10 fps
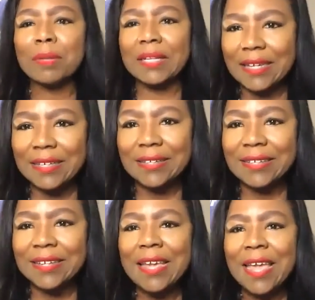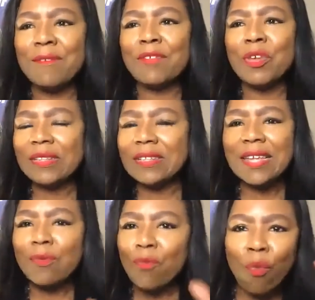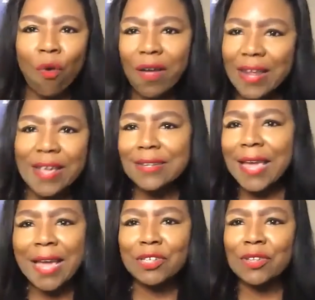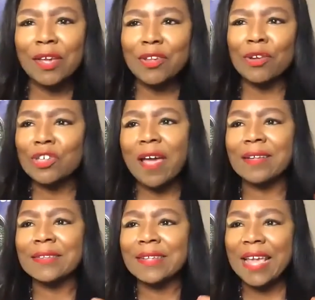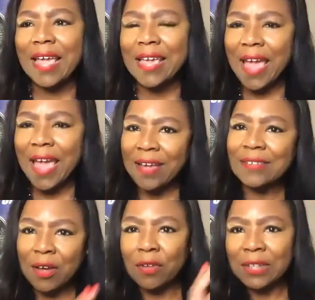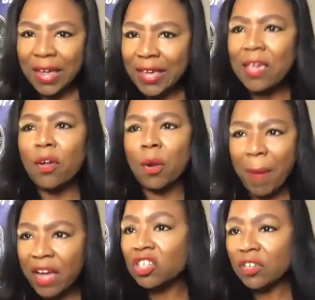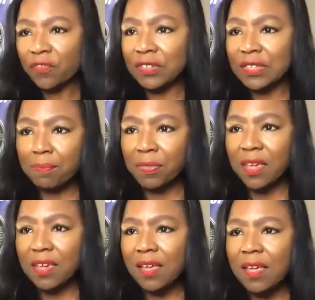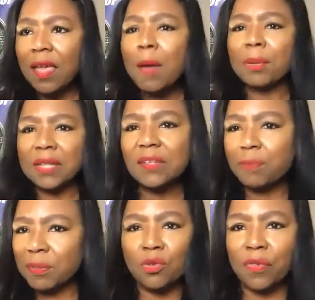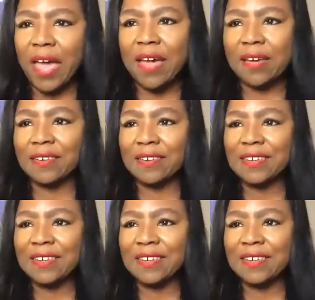please, if you see one indication that your child has a liking or a passion for something, please pursue that.